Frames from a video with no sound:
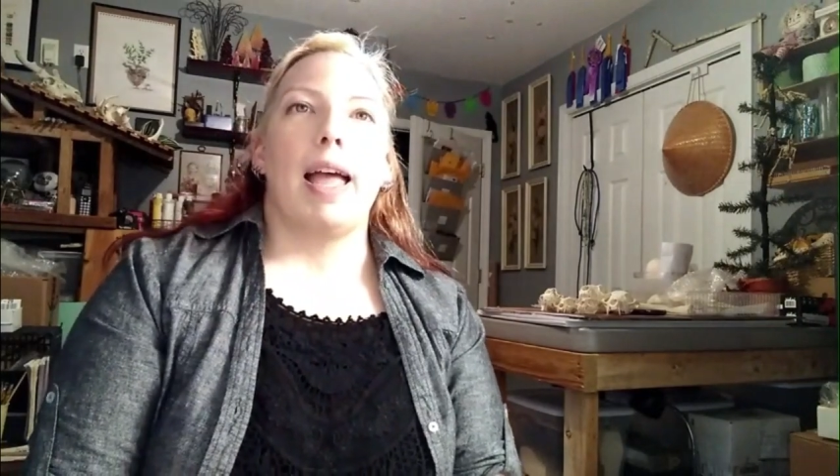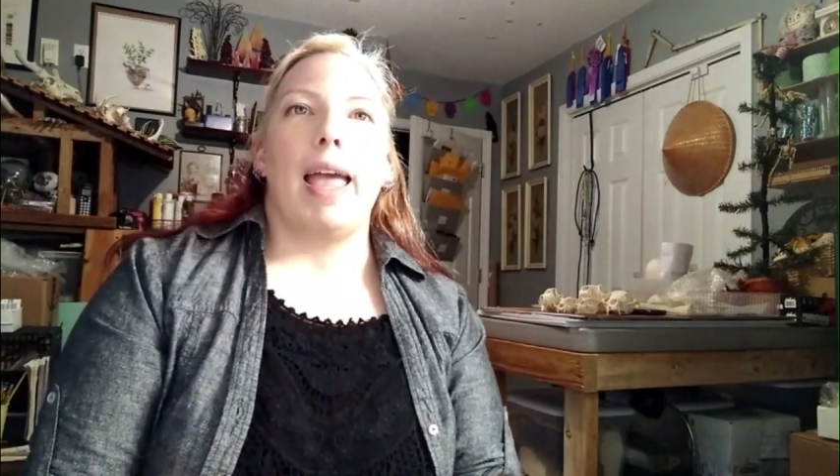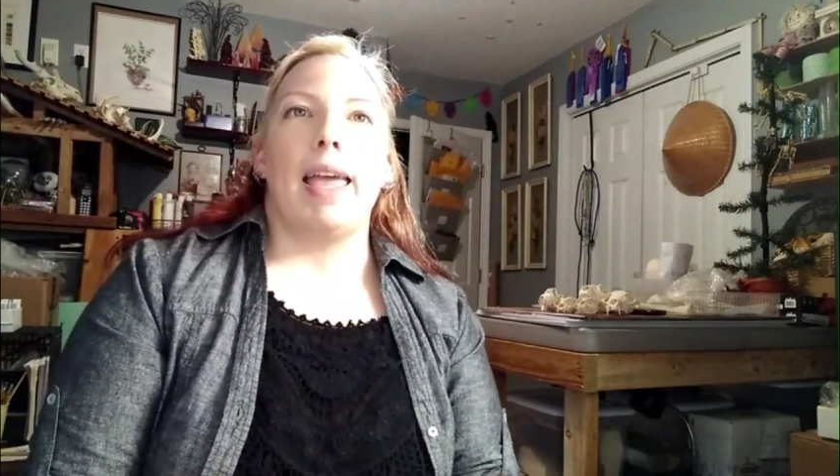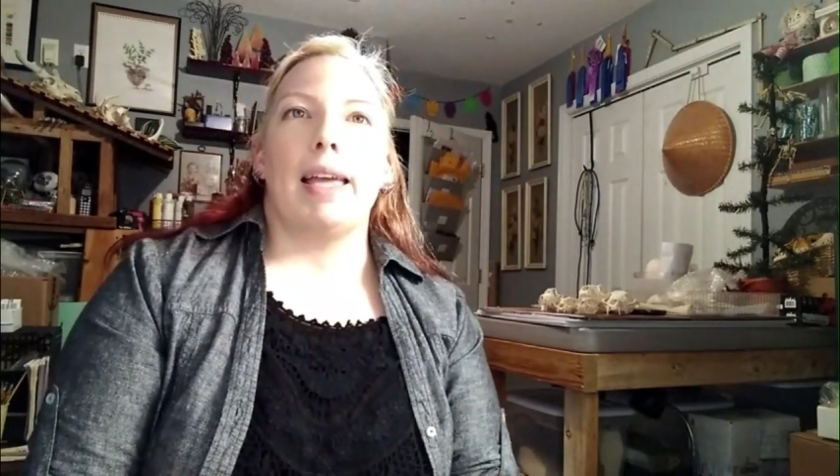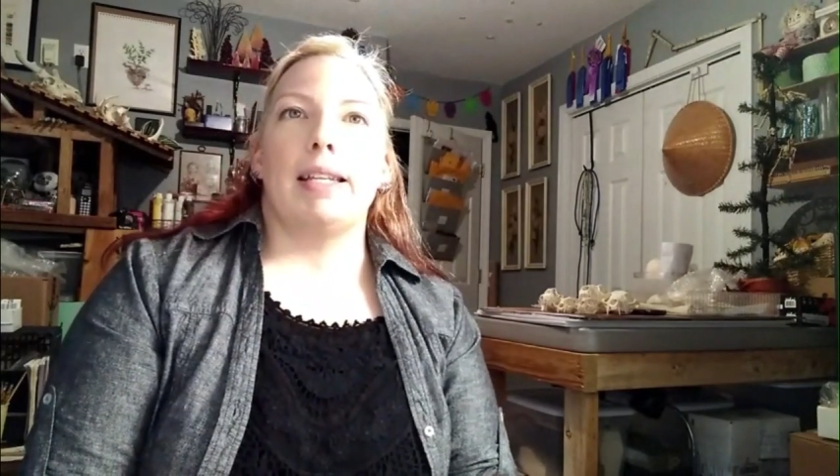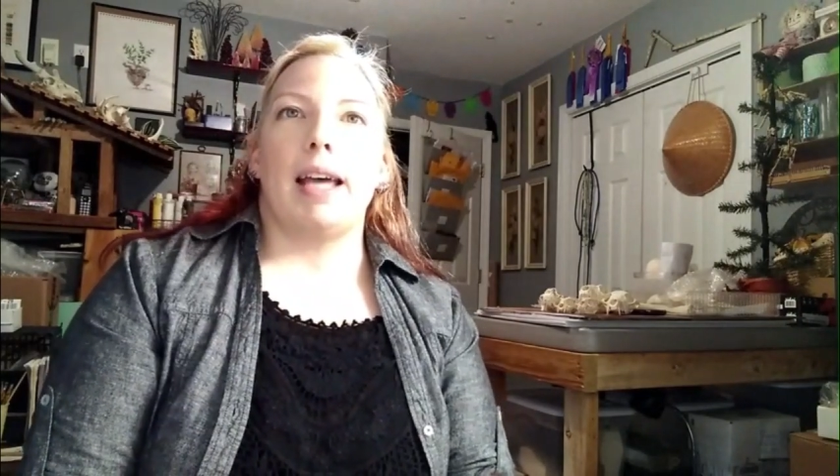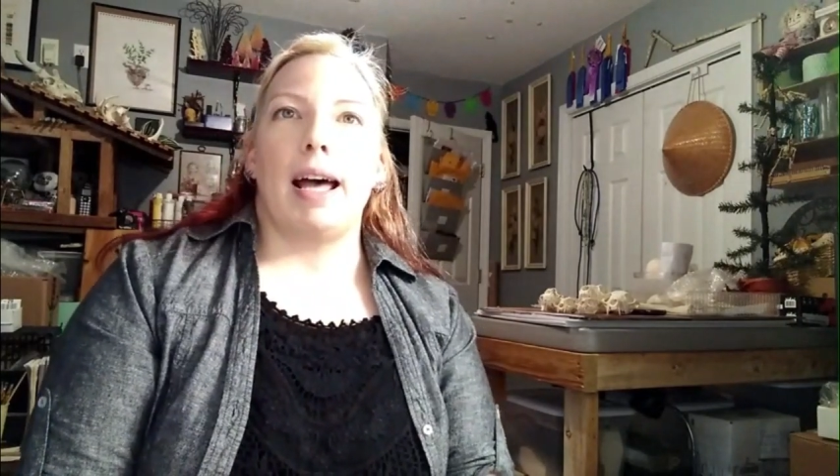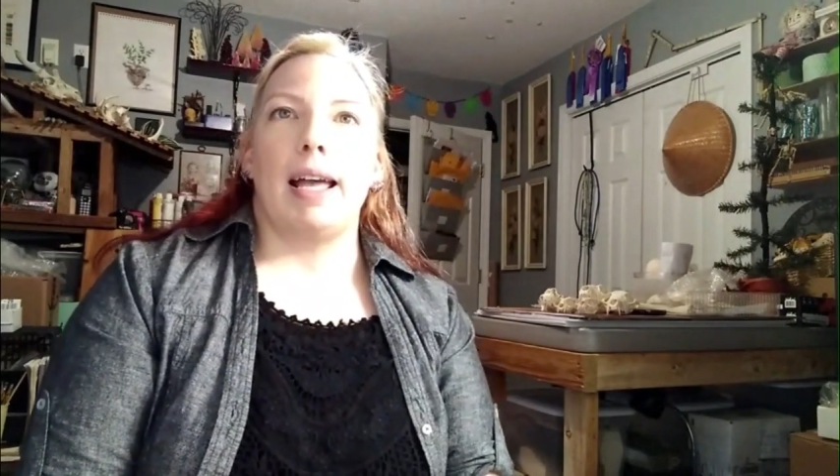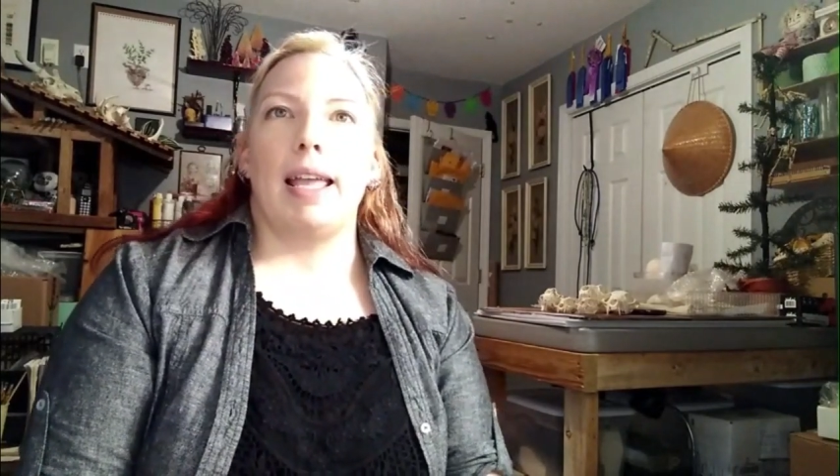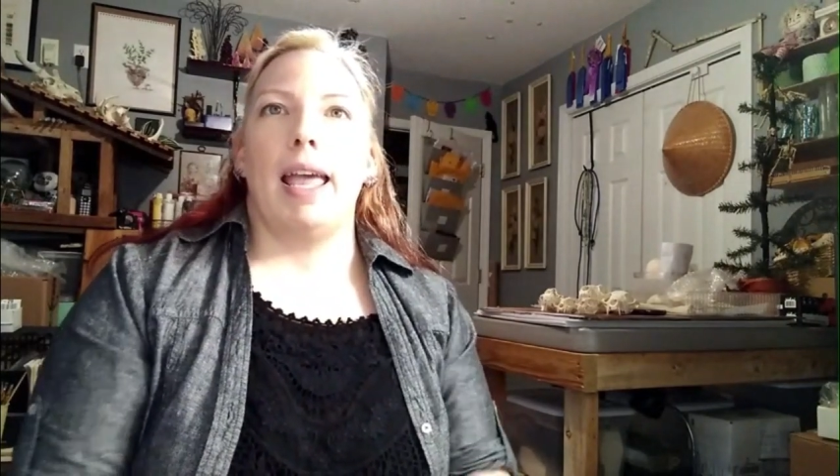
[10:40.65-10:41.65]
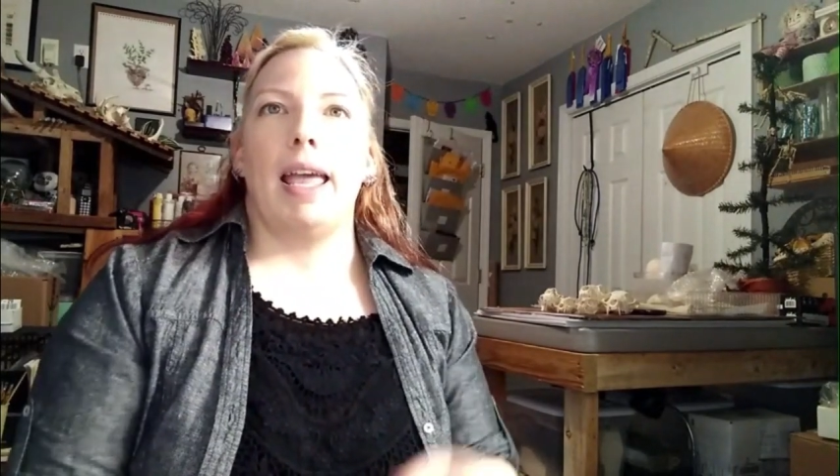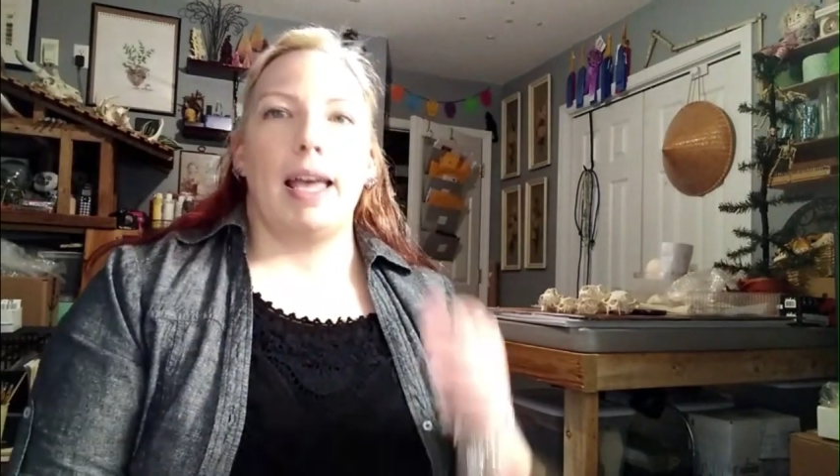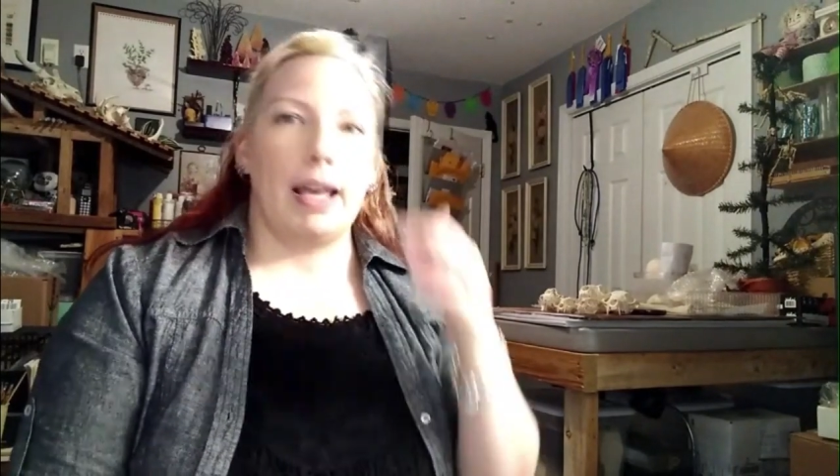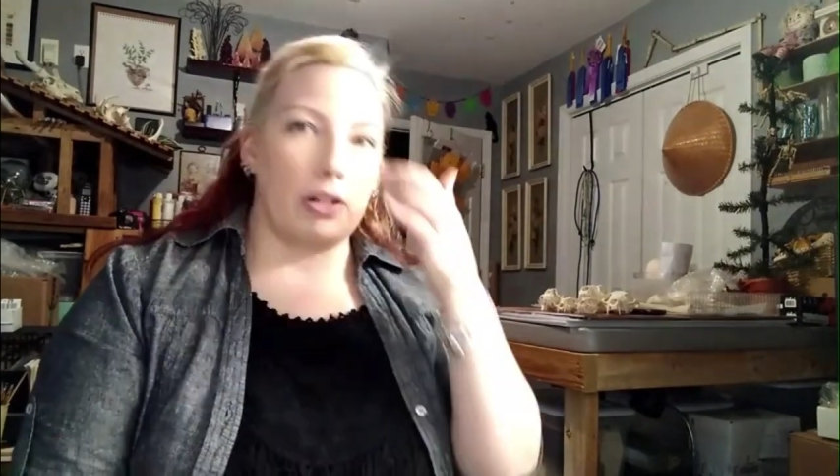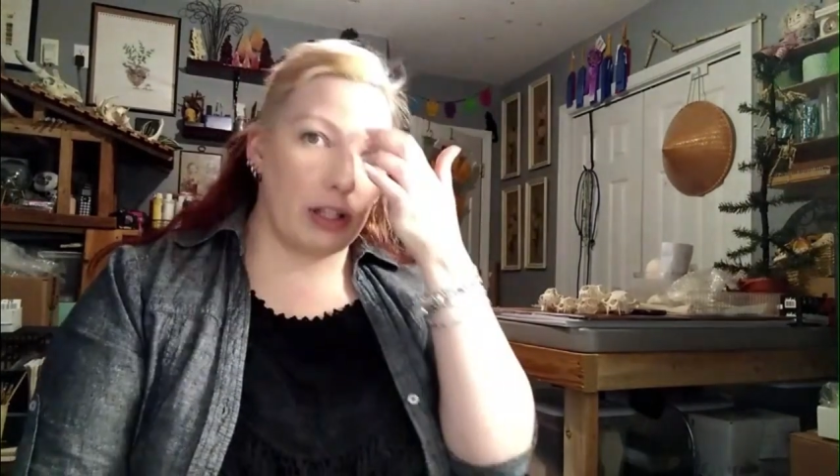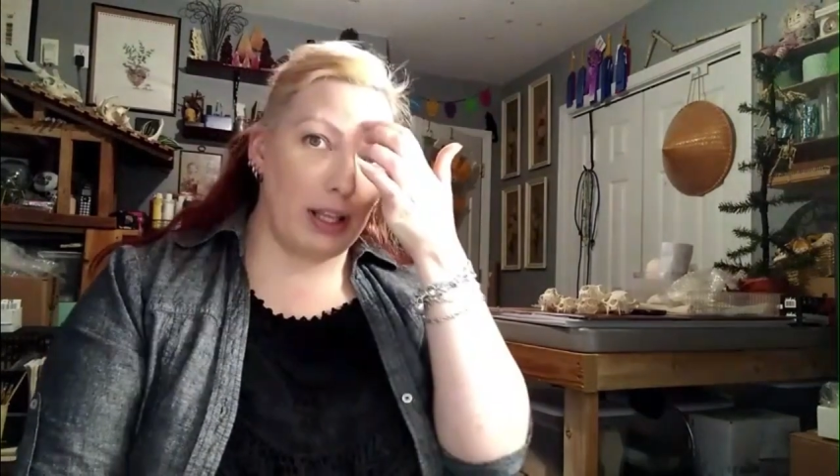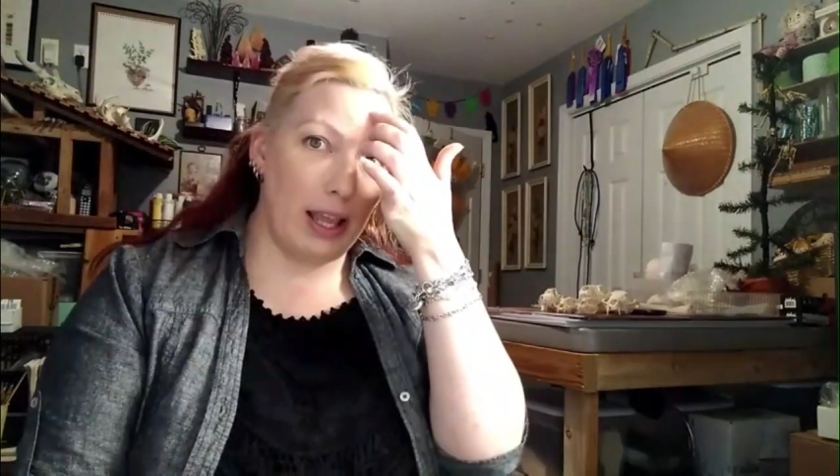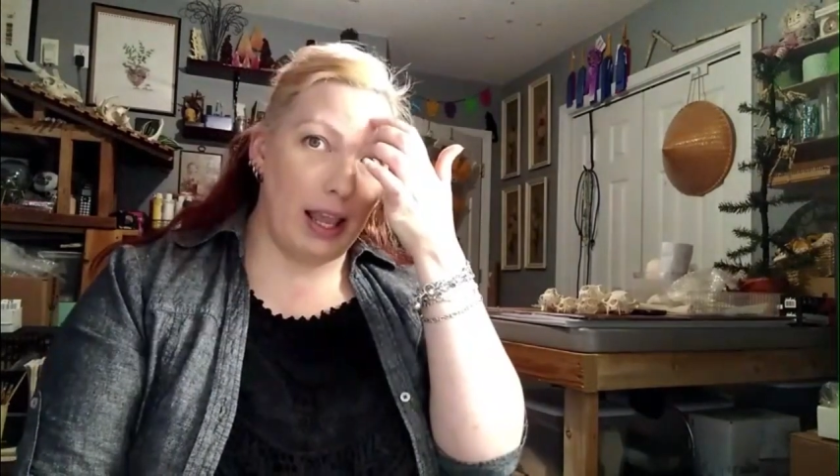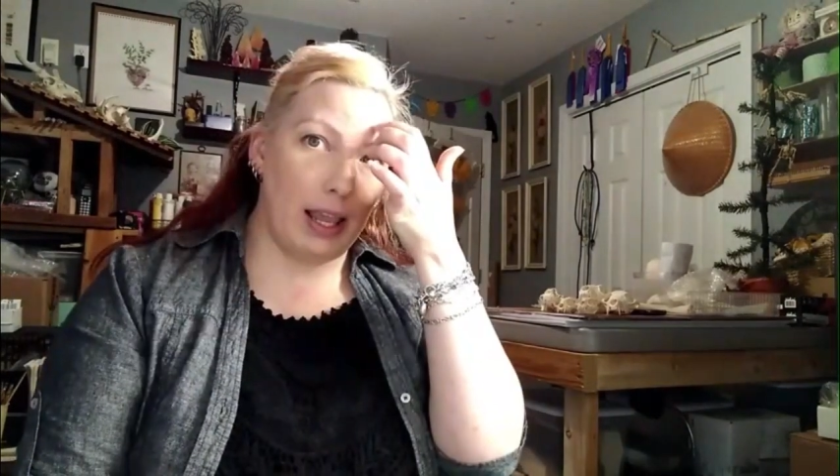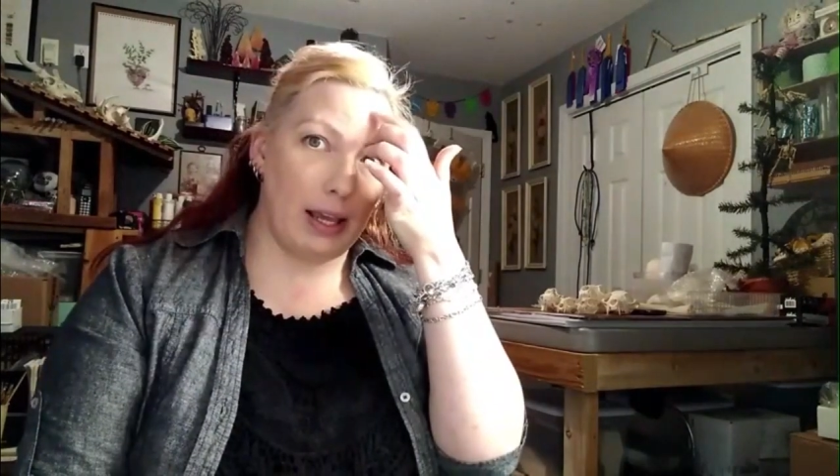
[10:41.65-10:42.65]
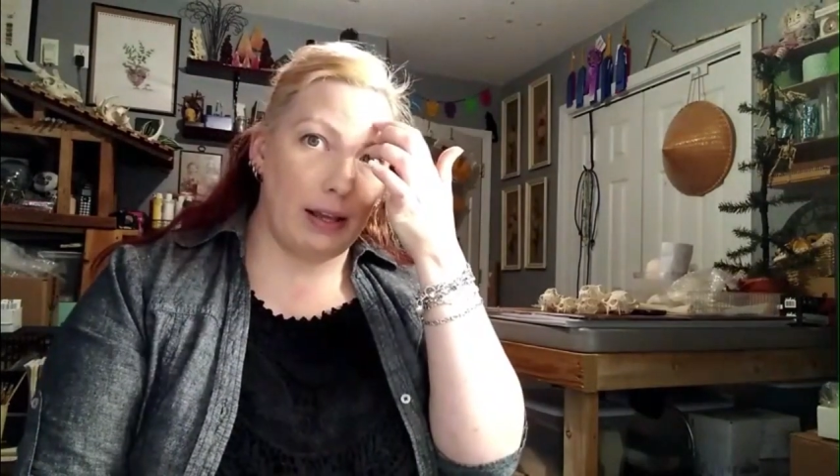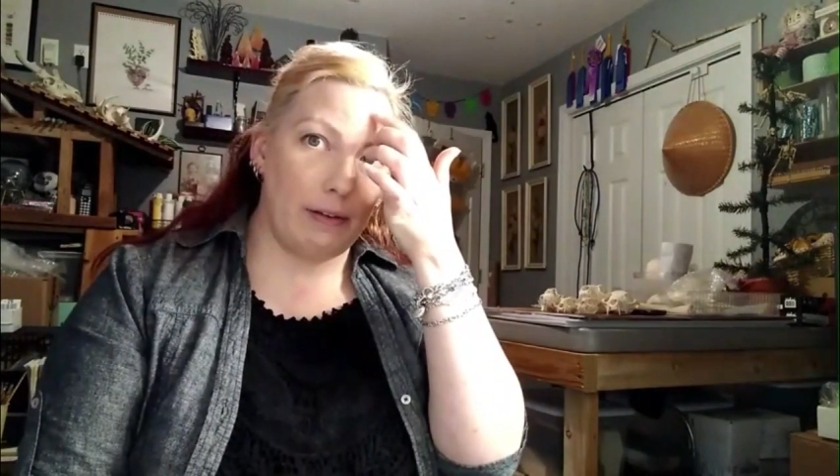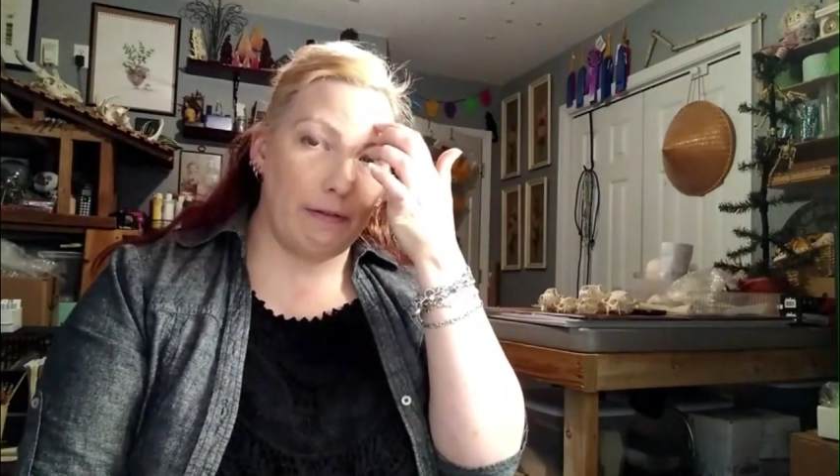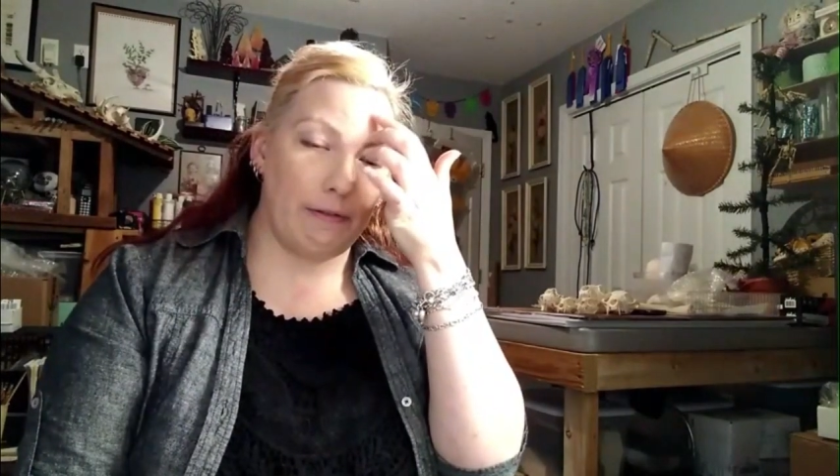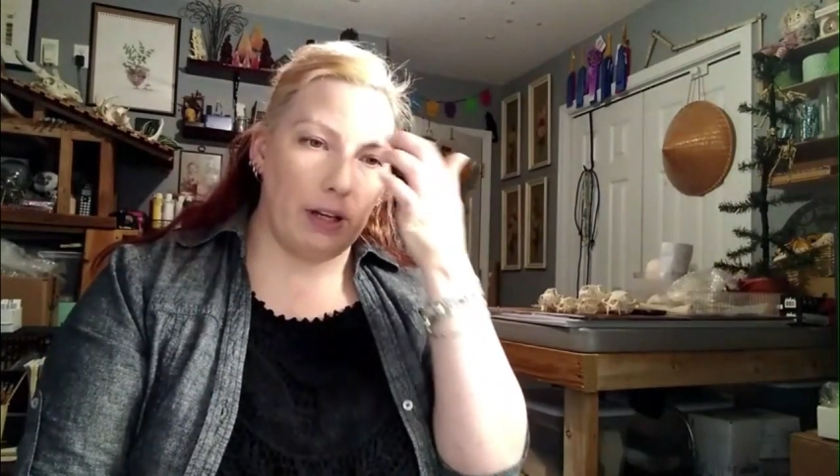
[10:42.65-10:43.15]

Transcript: And I actually have